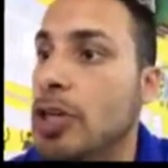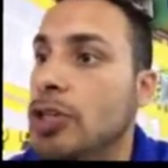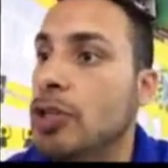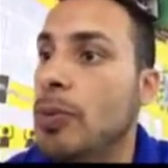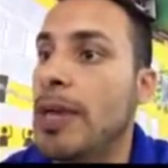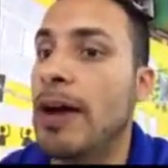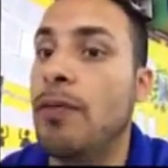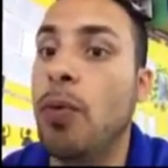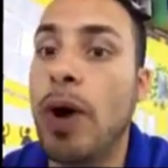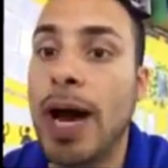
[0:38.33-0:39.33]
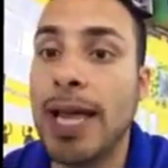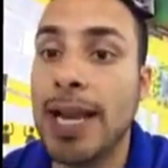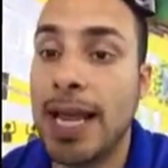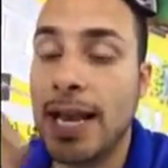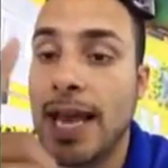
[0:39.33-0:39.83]
So we have one
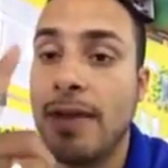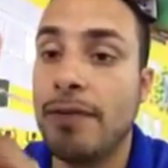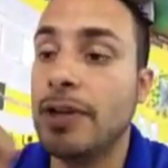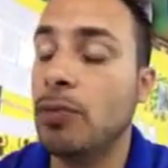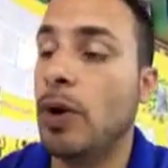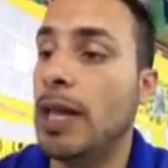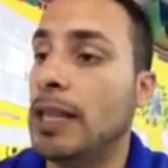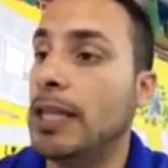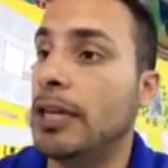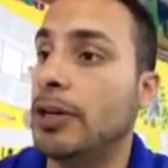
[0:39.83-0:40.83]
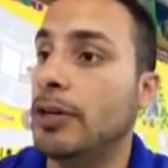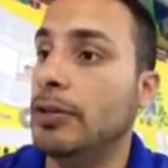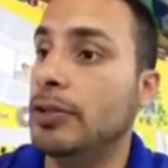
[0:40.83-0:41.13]
in every 1 liter.